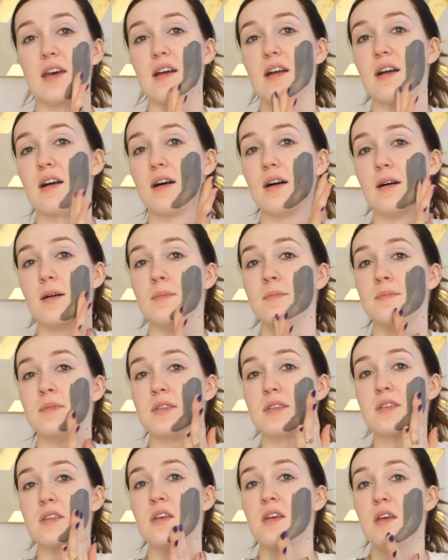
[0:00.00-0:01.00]
that
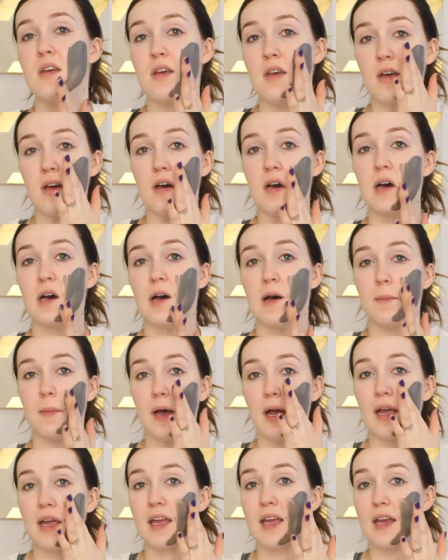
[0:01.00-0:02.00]
comes.
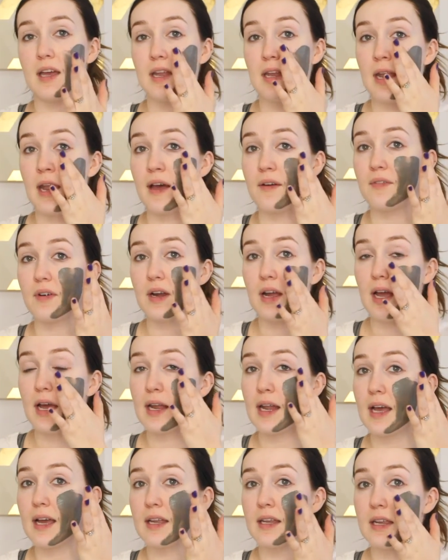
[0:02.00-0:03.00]
I never
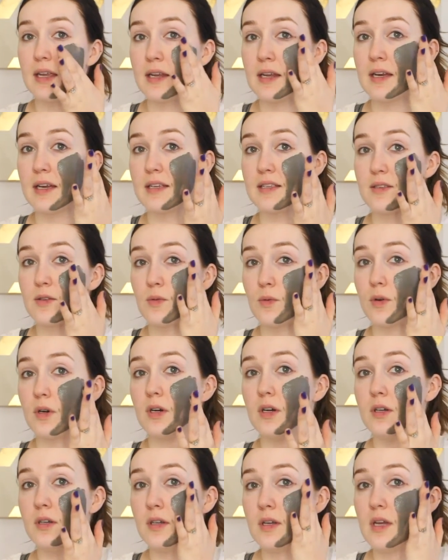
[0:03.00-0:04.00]
had acne in high
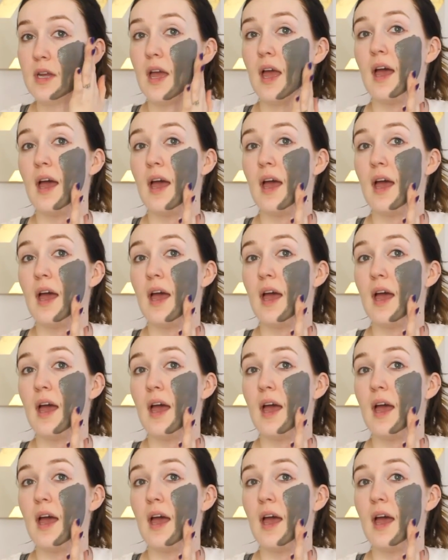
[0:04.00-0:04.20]
school,